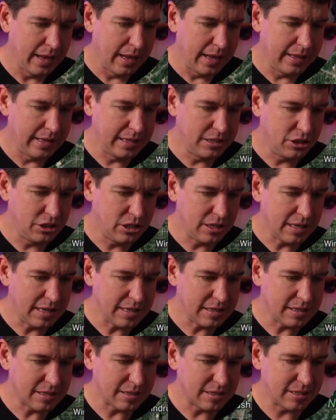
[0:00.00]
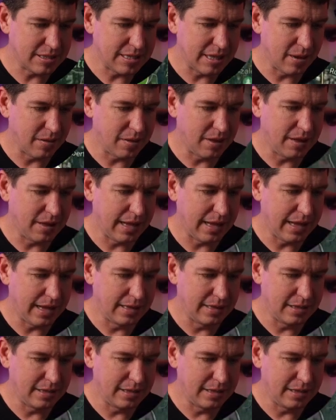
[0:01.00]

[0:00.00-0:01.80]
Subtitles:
And then just south of that,